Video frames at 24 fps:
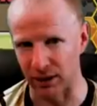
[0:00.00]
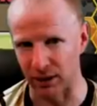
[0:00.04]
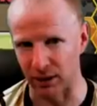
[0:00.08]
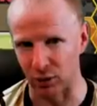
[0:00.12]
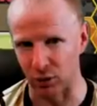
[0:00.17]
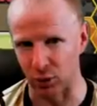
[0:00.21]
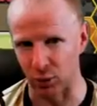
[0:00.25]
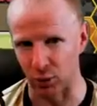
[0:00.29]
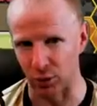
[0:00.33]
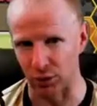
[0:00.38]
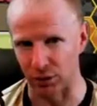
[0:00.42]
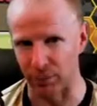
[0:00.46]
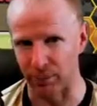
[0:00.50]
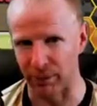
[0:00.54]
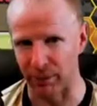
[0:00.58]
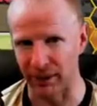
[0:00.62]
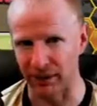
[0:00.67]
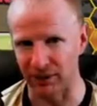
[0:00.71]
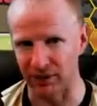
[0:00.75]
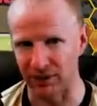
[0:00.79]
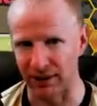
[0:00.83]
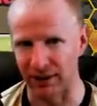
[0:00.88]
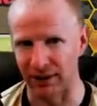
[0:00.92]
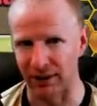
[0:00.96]
the core of the
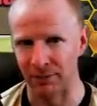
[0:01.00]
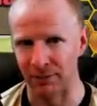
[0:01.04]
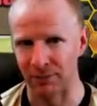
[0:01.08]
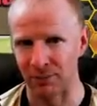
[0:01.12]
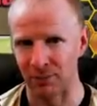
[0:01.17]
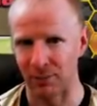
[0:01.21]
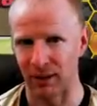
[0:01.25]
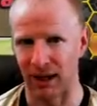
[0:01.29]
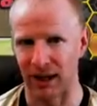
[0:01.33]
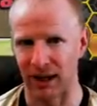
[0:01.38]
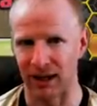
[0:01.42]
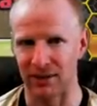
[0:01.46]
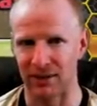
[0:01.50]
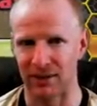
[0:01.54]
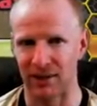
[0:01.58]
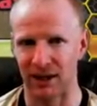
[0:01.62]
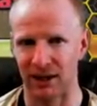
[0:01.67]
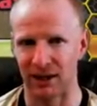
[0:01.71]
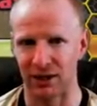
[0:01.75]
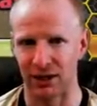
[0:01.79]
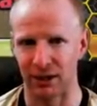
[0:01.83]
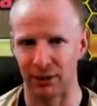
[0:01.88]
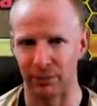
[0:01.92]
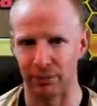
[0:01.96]
base there, and
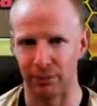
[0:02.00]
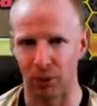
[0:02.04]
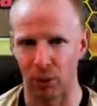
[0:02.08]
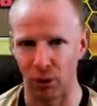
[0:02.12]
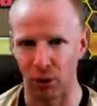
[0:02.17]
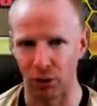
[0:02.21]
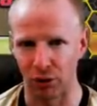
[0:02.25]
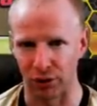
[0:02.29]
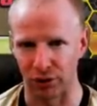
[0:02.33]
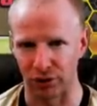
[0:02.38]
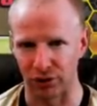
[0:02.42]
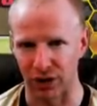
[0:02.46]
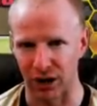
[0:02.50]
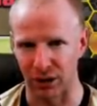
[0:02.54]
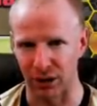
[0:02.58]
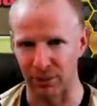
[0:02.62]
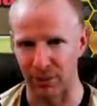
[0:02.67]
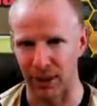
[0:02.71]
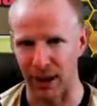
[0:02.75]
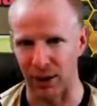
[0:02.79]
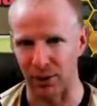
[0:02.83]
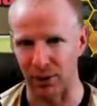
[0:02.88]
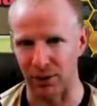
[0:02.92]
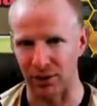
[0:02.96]
then the bowlers come
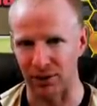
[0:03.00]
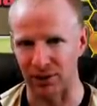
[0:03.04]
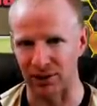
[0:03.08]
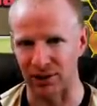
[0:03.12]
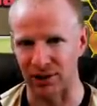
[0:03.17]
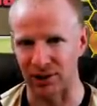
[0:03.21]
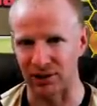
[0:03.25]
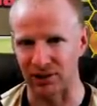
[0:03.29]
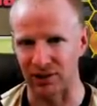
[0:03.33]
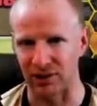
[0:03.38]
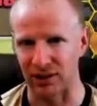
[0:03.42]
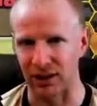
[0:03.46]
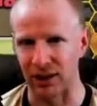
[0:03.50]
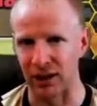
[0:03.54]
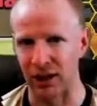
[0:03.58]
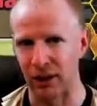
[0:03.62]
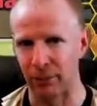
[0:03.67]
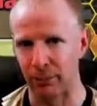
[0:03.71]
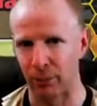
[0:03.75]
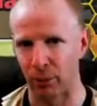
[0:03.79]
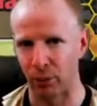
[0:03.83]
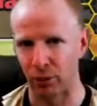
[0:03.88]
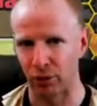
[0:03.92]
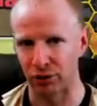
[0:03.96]
out of the CC.
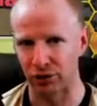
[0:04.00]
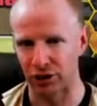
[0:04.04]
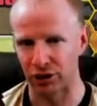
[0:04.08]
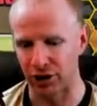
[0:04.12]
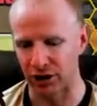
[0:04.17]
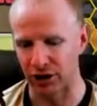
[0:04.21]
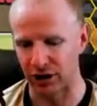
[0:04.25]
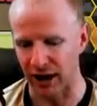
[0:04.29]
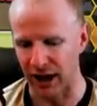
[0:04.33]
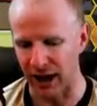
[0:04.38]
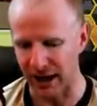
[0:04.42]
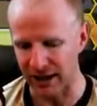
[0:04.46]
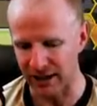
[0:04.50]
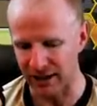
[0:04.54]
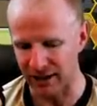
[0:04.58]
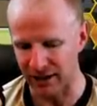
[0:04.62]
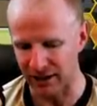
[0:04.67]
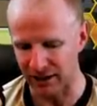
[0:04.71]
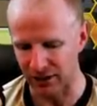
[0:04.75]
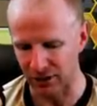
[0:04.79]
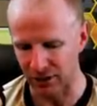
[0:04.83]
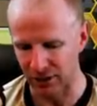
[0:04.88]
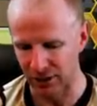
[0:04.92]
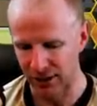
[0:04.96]
Bowlers are your
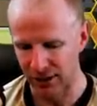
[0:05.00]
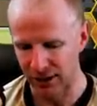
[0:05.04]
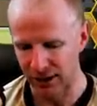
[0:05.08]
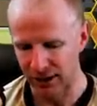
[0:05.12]
ideal